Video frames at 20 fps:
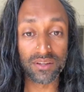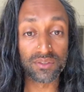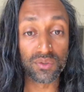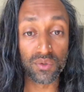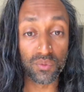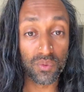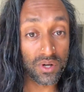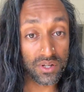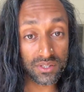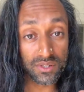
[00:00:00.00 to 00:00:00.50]
how
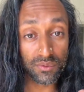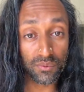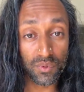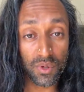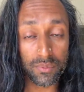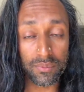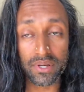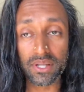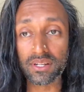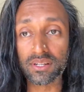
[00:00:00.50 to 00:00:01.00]
to worship
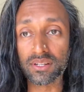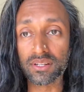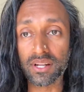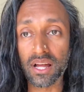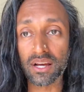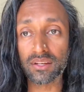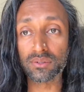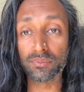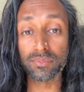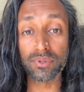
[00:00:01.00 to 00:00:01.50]
women
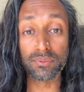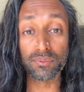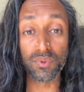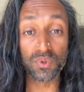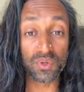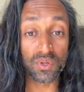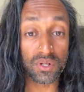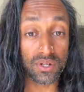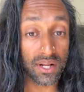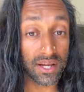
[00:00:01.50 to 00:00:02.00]
and how to be
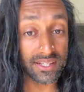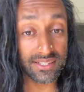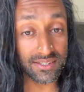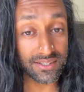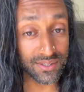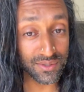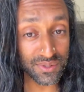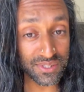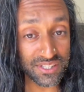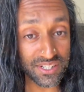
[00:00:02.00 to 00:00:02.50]
more
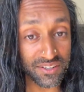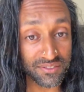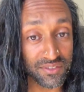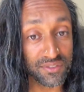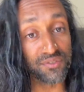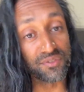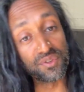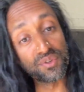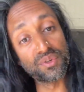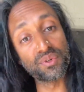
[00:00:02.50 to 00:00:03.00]
nicer to each
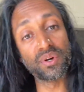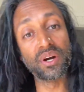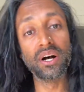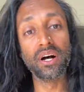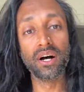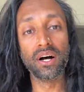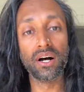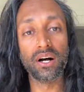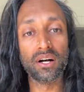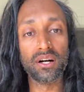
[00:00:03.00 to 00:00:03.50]
other through
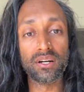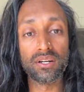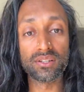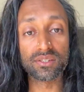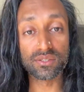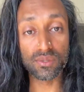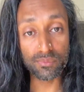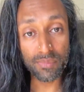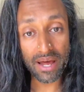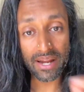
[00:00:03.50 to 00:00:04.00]

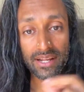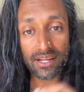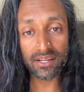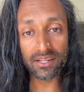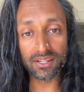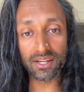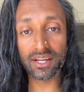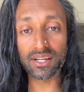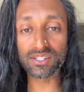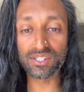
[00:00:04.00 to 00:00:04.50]
somatic
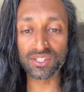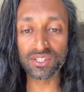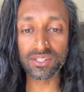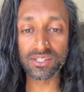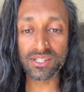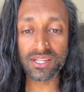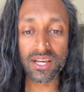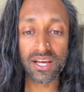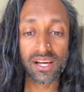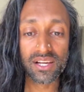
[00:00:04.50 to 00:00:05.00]

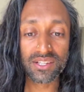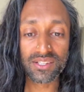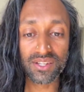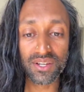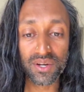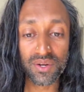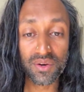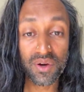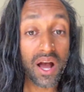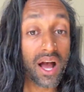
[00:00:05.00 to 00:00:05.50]
connections.
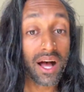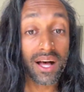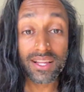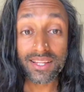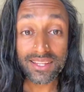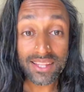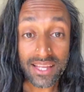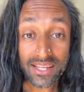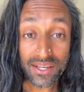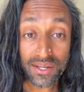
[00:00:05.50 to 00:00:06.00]
So,
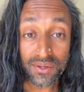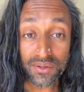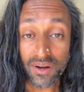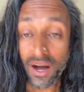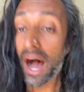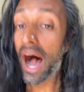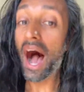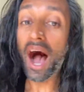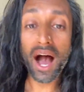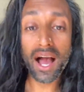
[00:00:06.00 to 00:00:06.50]
thank
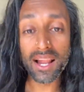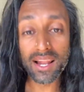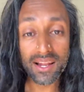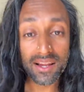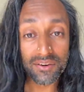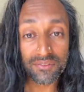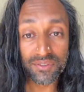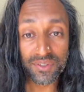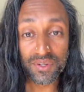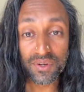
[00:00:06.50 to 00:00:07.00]
you. I
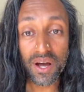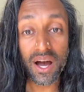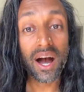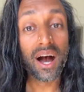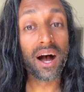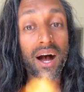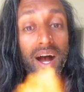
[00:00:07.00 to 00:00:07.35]
love you.